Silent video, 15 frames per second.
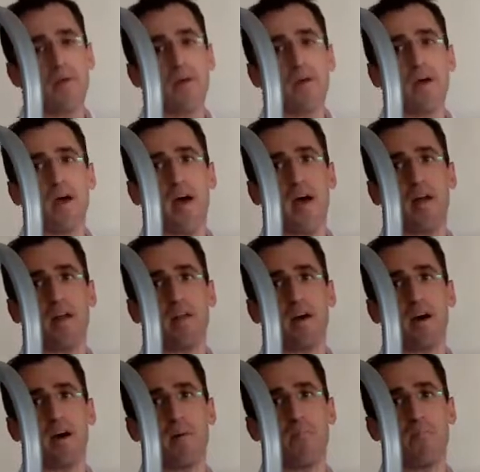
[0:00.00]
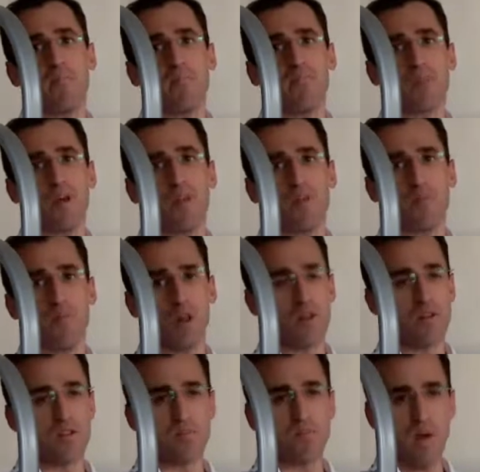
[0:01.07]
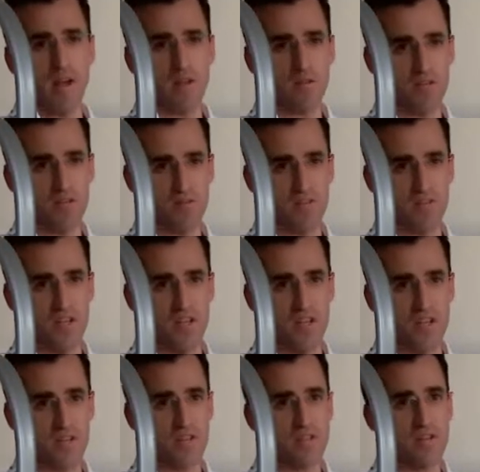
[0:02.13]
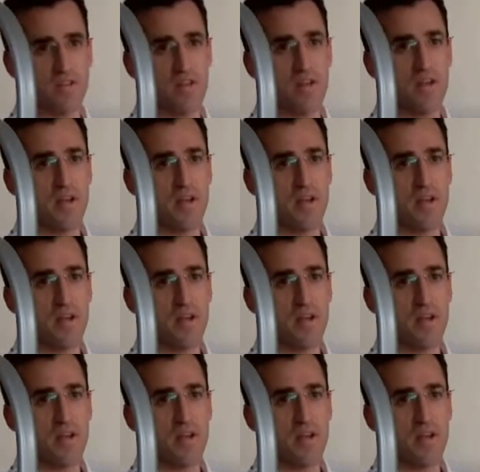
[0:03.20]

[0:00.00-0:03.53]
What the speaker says: and the model is packed with features,